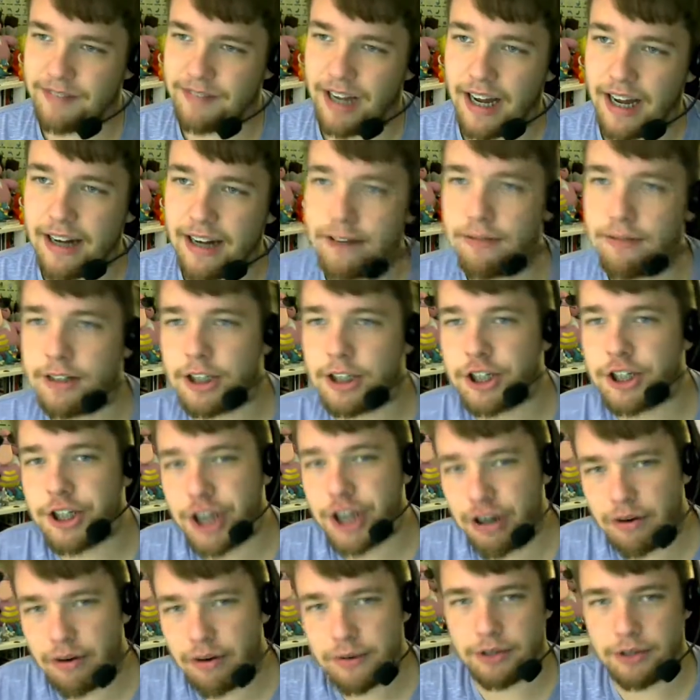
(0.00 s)
I don't want to
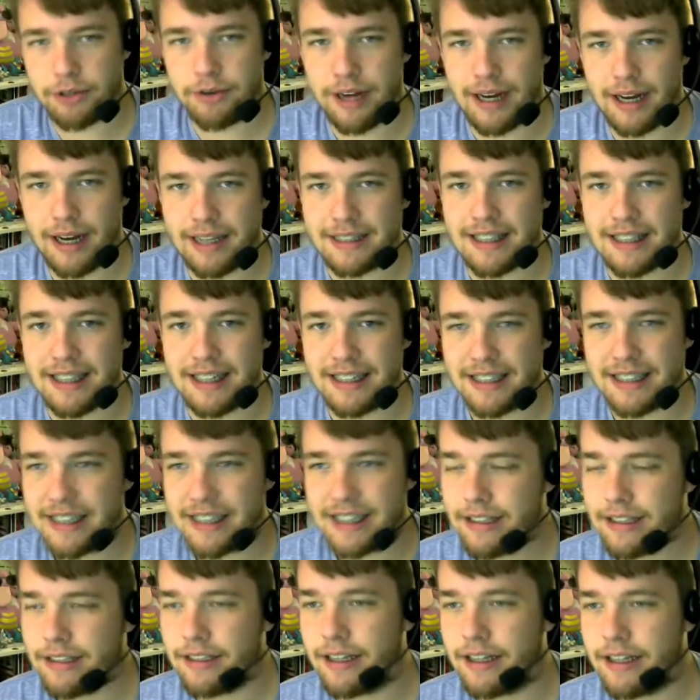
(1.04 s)
share it with you guys
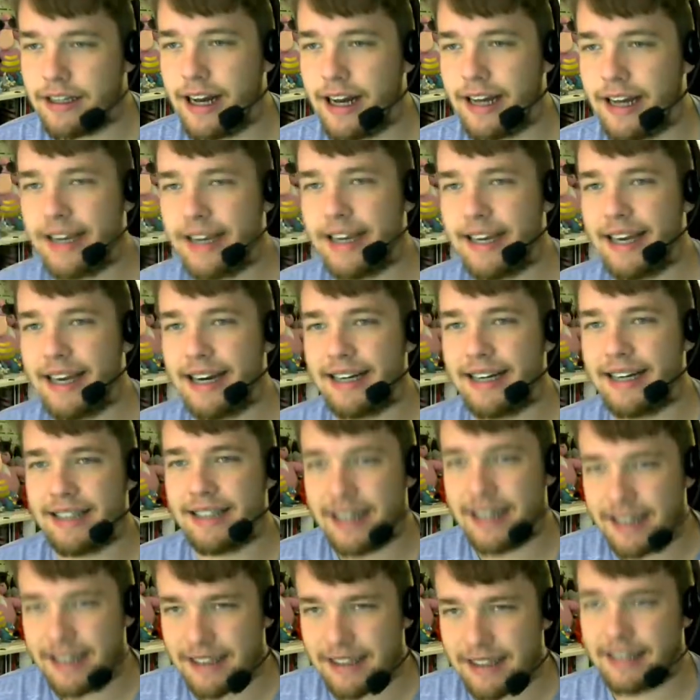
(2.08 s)
until I can get it
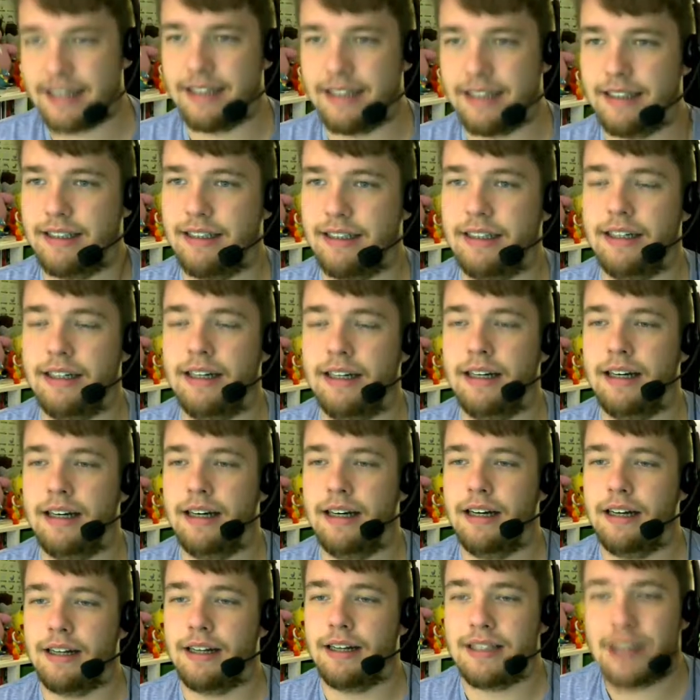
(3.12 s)
done,
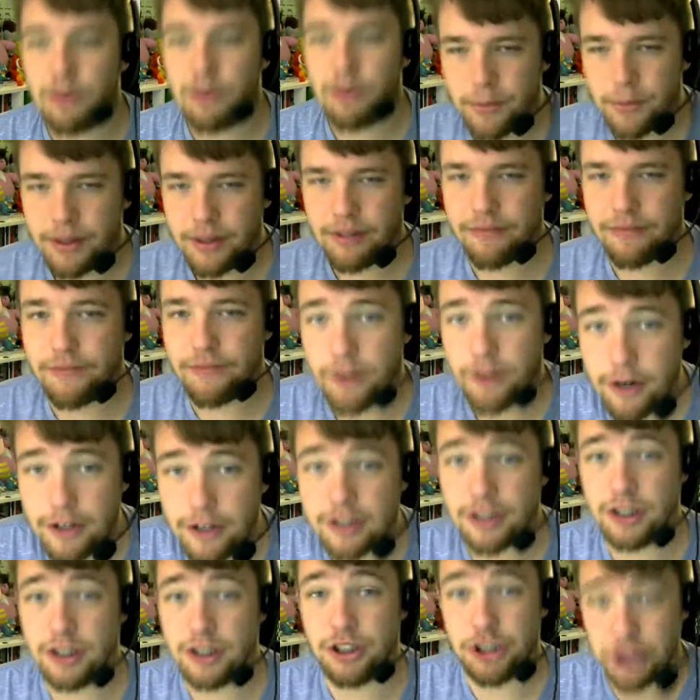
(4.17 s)
because I want to be the
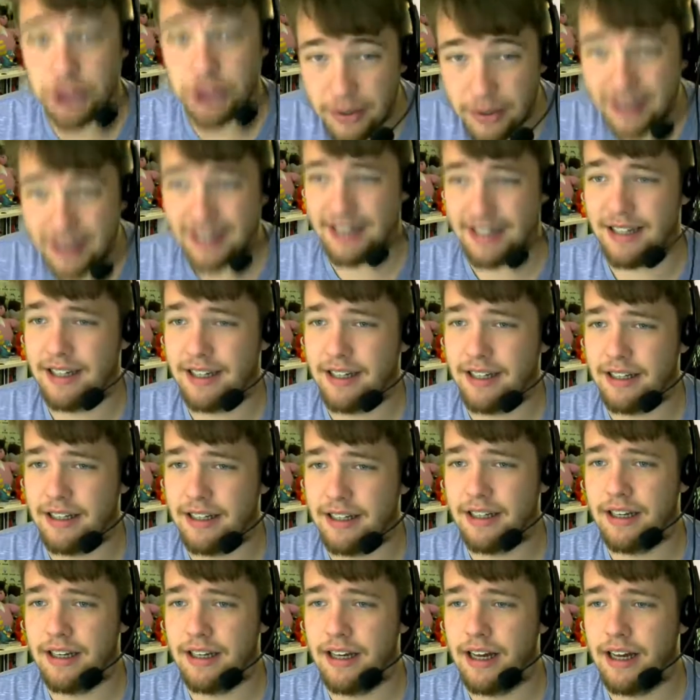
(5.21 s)
first to do it.
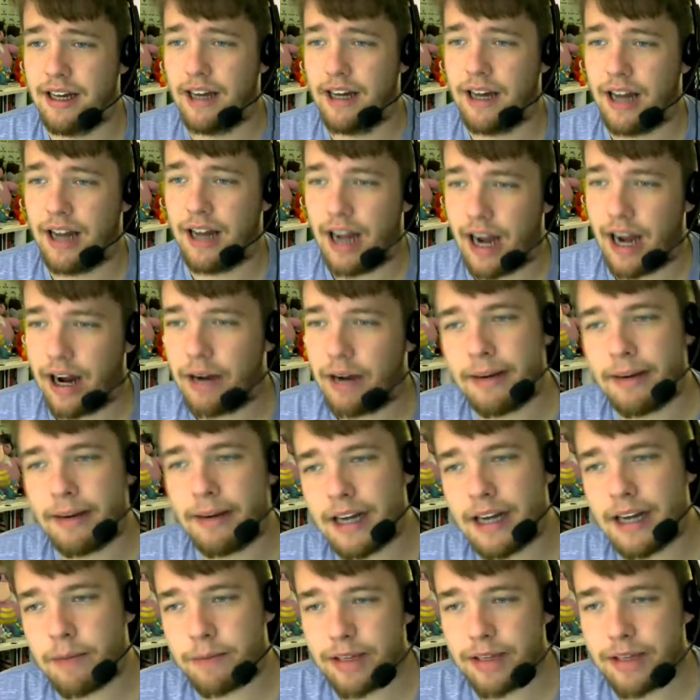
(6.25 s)
I might
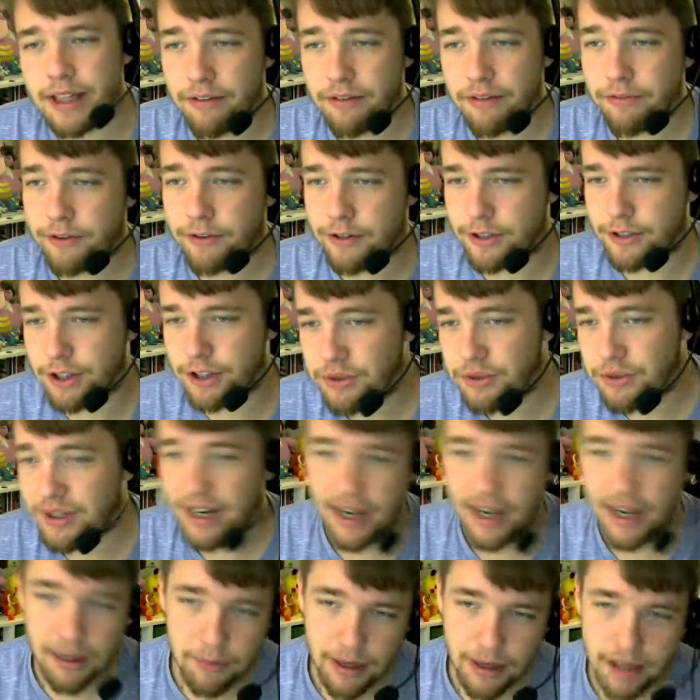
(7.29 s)
not be the first to do it
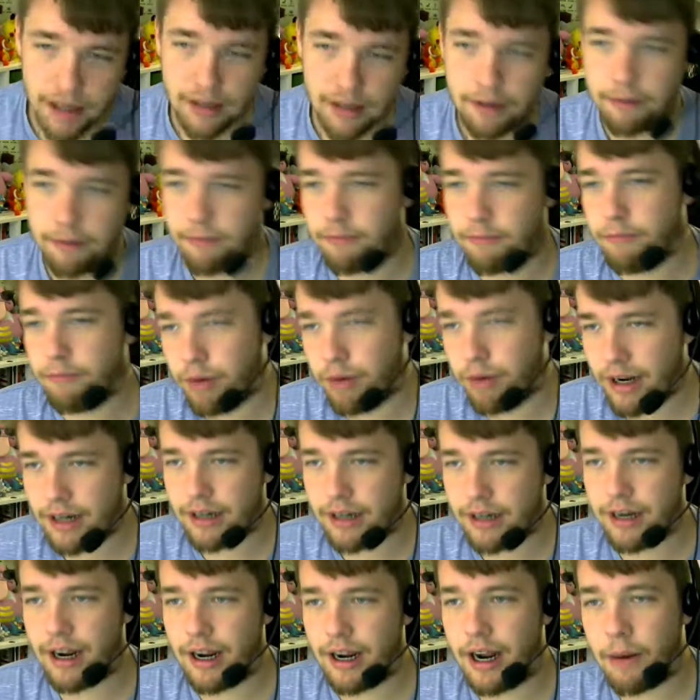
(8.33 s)
anyway, but
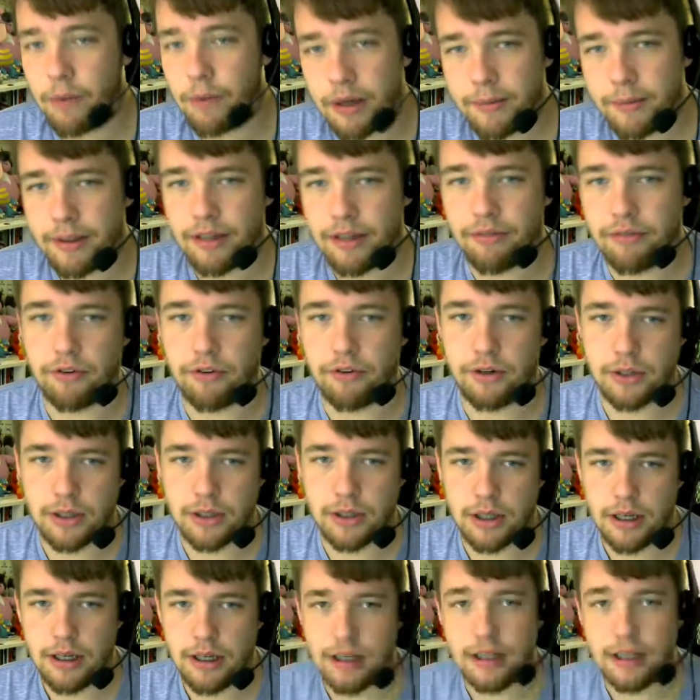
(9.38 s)
I want to be the
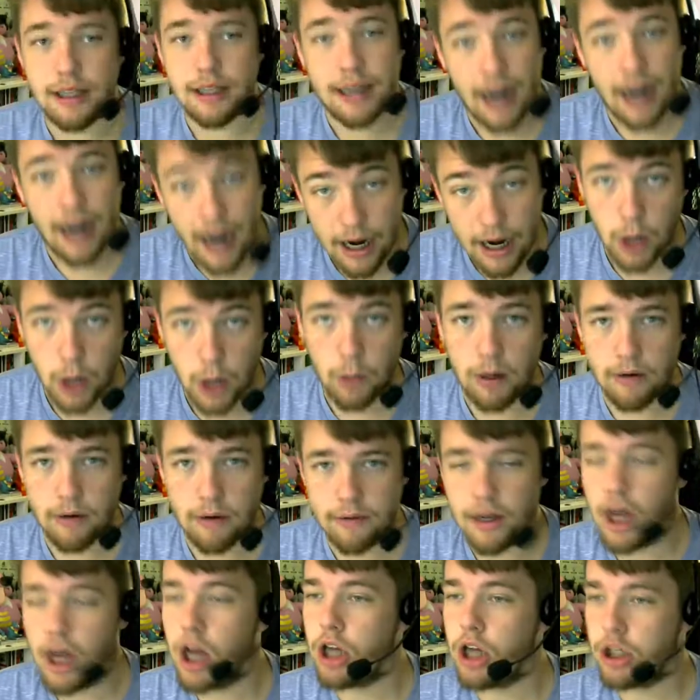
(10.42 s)
first that I know
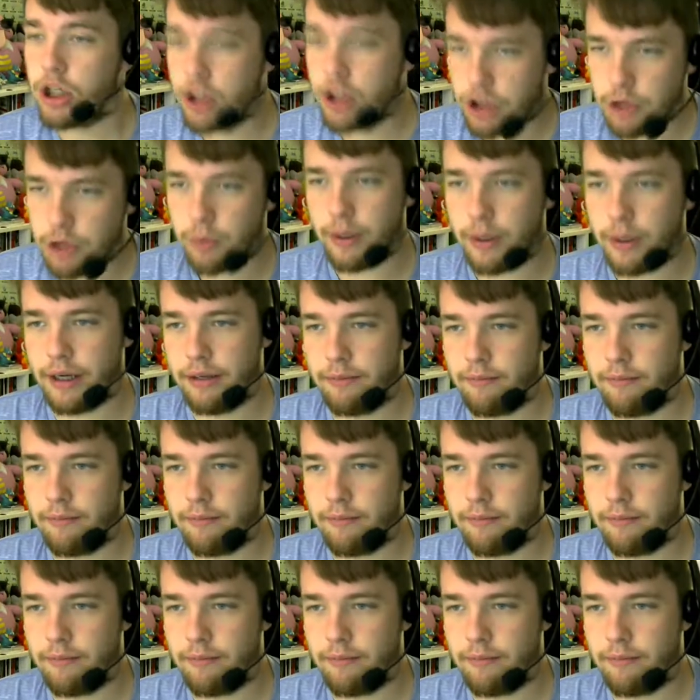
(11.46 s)
of to do it.